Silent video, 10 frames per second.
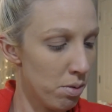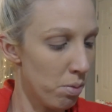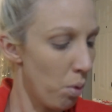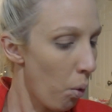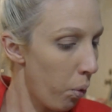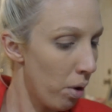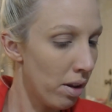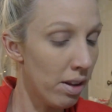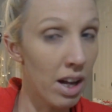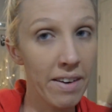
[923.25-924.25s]
Oh,
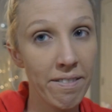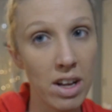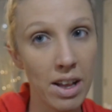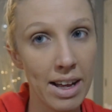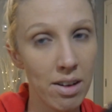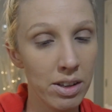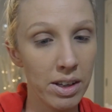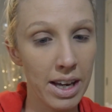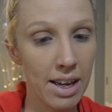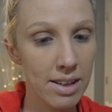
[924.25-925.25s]
a lot of fallout,
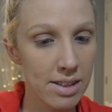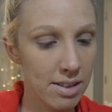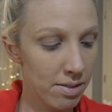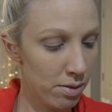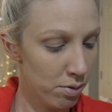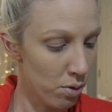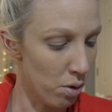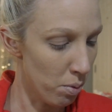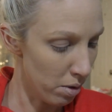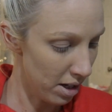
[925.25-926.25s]
you guys.
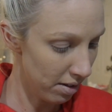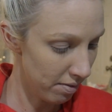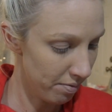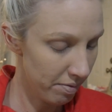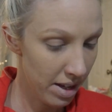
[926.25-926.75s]
Forewarning.